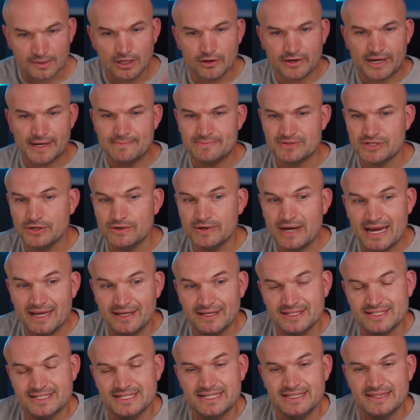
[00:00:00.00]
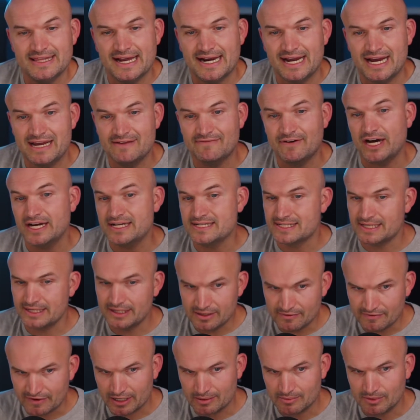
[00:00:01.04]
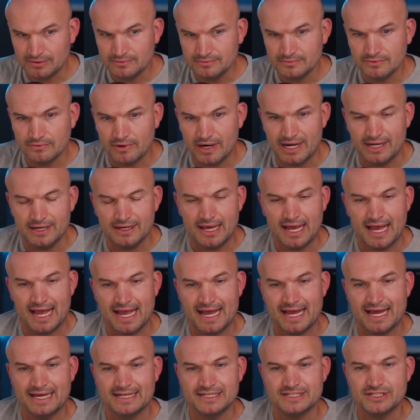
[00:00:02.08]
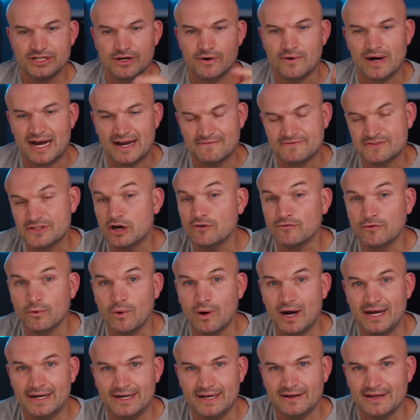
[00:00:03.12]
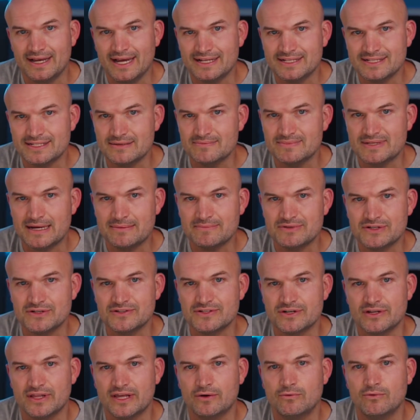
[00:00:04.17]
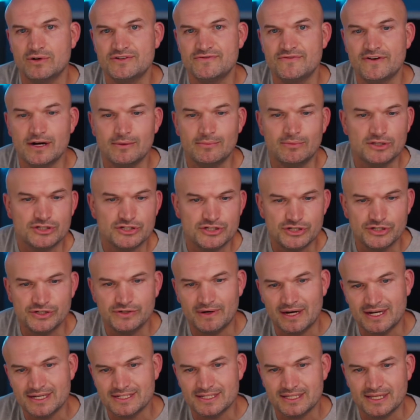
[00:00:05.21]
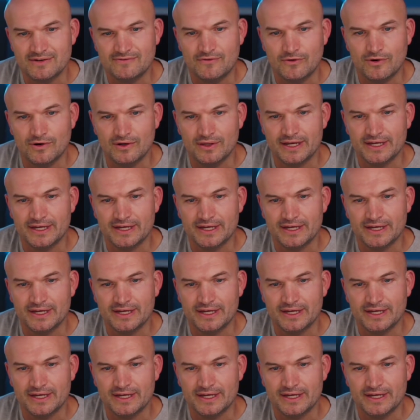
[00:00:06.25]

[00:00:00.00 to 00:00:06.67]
Okay, so now you can see that I have isolated the variable, right? And so I've solved for y. Now, again, sometimes students are like, which variable should you isolate for?